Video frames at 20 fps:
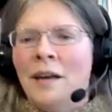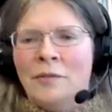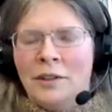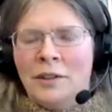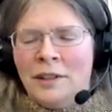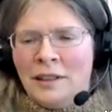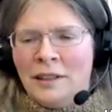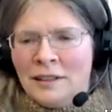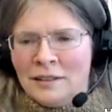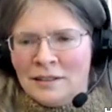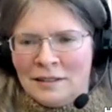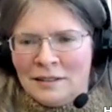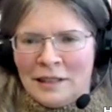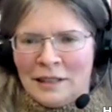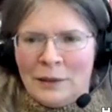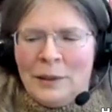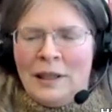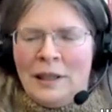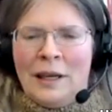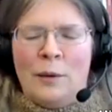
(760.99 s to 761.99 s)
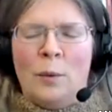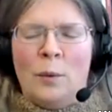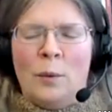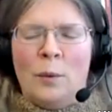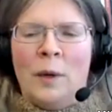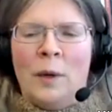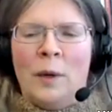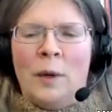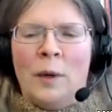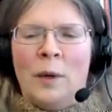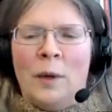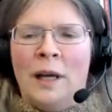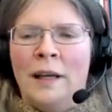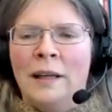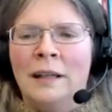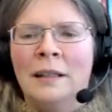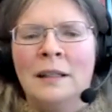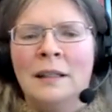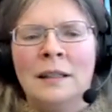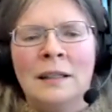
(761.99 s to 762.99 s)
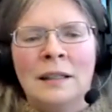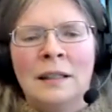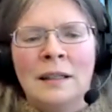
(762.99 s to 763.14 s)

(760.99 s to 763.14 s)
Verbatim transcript: Everything's going that way.